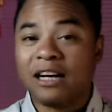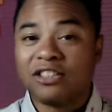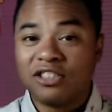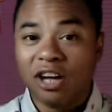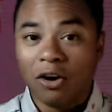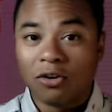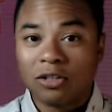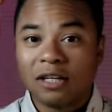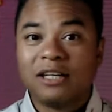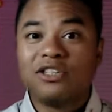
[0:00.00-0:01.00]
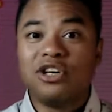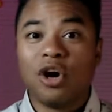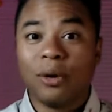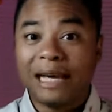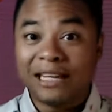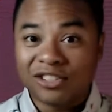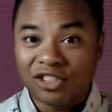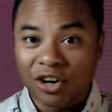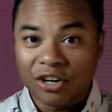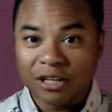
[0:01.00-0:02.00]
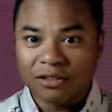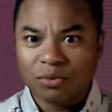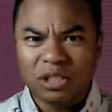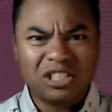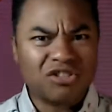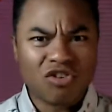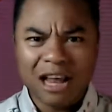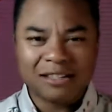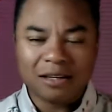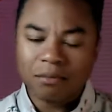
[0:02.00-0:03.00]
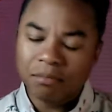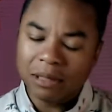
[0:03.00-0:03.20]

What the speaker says: adult, in his 30s, which is crazy.